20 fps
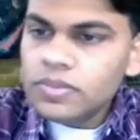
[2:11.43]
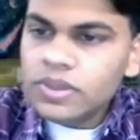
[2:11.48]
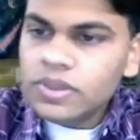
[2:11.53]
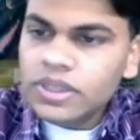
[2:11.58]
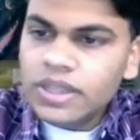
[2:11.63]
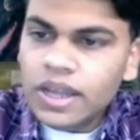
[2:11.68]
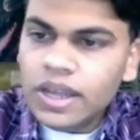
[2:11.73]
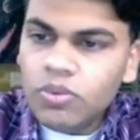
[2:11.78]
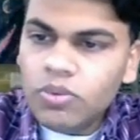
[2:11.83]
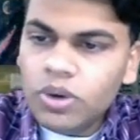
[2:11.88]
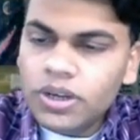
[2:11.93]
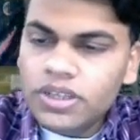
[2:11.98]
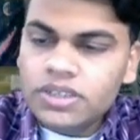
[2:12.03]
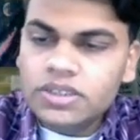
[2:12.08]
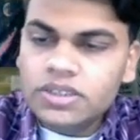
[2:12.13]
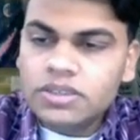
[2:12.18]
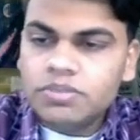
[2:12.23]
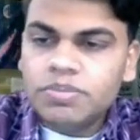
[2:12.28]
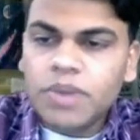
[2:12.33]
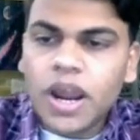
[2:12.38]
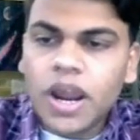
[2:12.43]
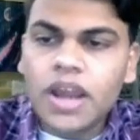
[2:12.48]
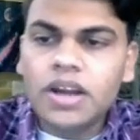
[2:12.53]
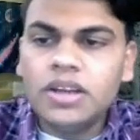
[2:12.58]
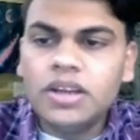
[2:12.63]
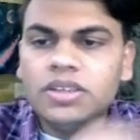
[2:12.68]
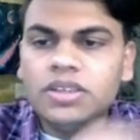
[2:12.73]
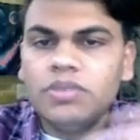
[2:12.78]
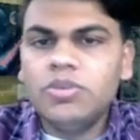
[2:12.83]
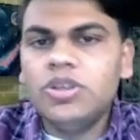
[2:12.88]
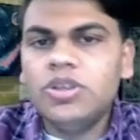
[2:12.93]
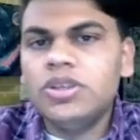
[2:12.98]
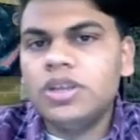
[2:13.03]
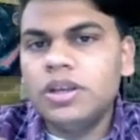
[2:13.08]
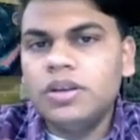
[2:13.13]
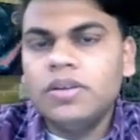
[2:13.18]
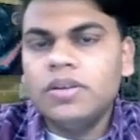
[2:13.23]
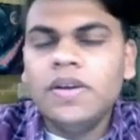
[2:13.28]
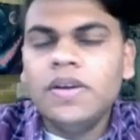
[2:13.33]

Now, what is prior distribution?